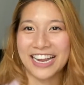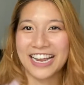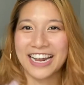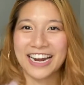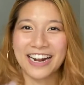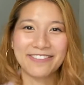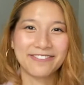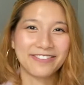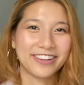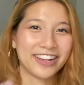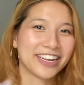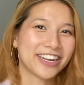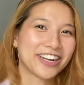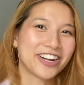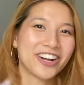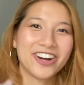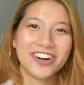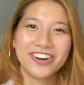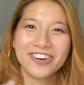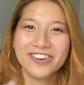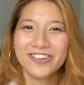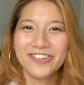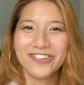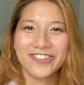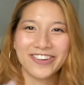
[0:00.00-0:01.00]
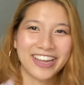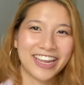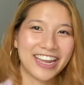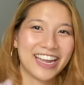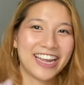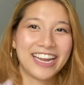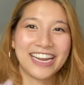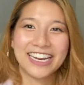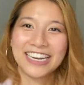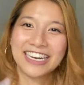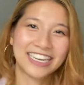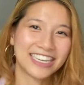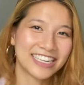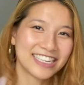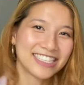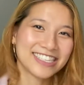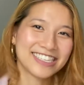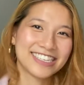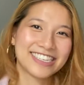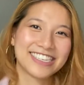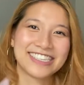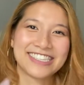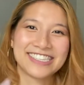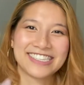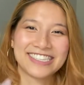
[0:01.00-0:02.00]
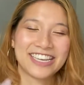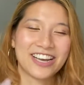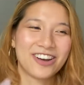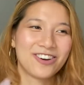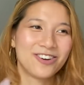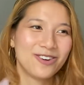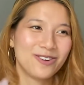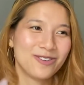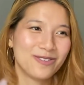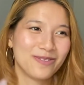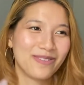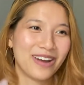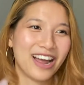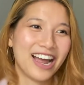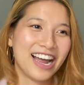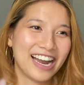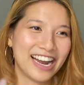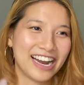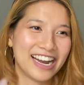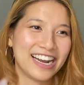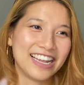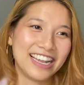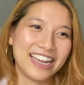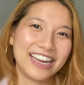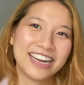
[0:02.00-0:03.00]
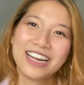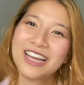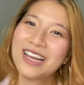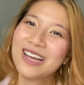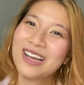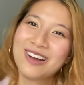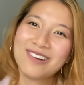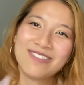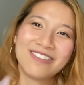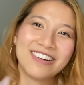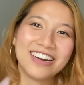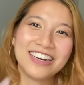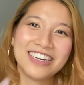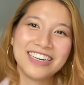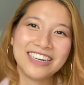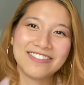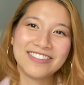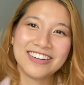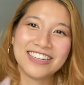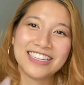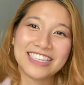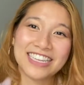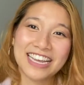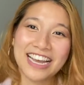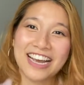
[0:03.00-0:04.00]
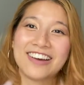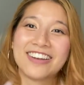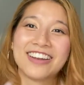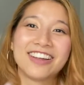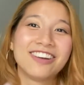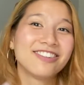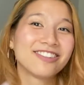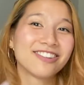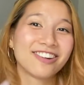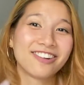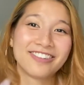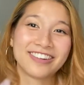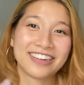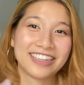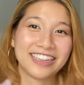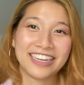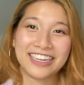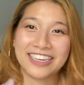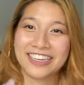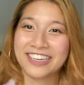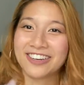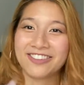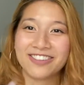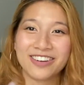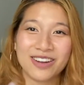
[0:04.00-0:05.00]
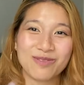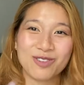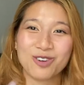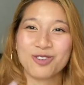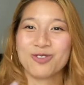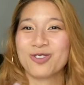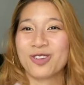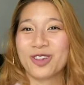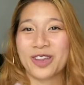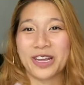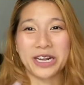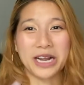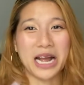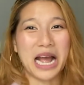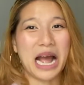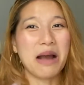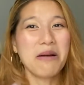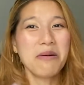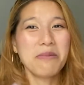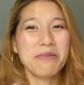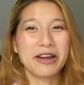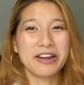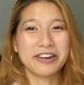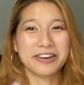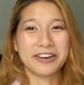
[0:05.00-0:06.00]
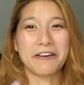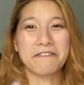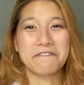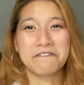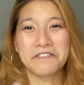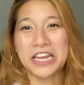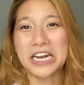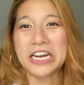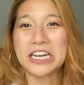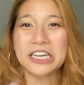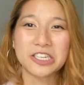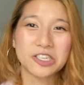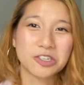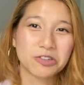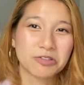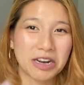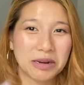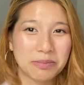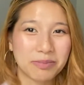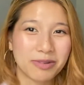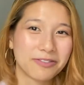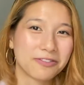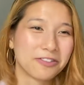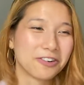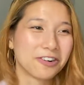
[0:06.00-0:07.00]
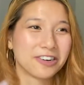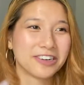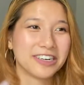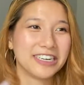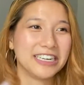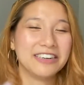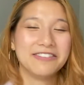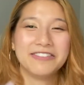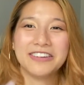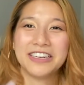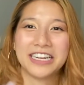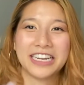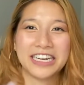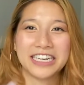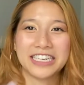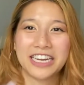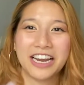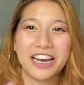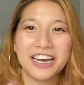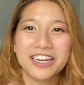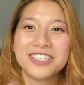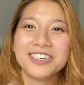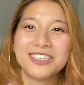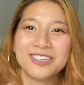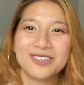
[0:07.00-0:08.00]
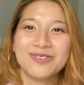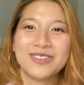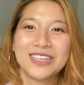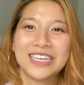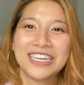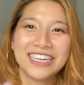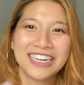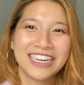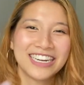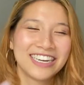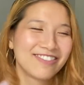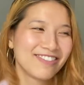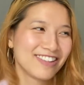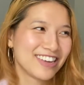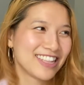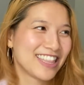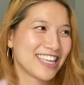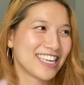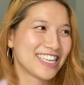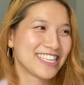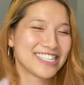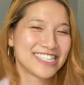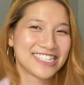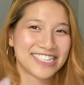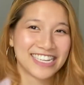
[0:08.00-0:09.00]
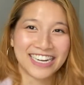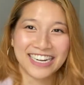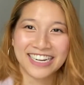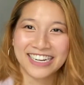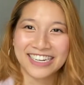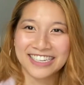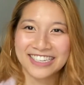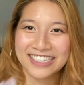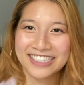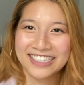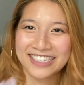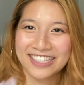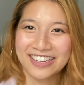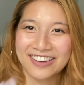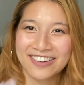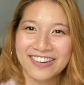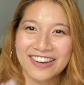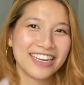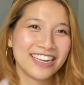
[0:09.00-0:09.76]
and I'm like, okay, this is, oh my, like when he went down, I was already like, you know, that moment like I'm about to finish right before he even like touches me like with his tongue. So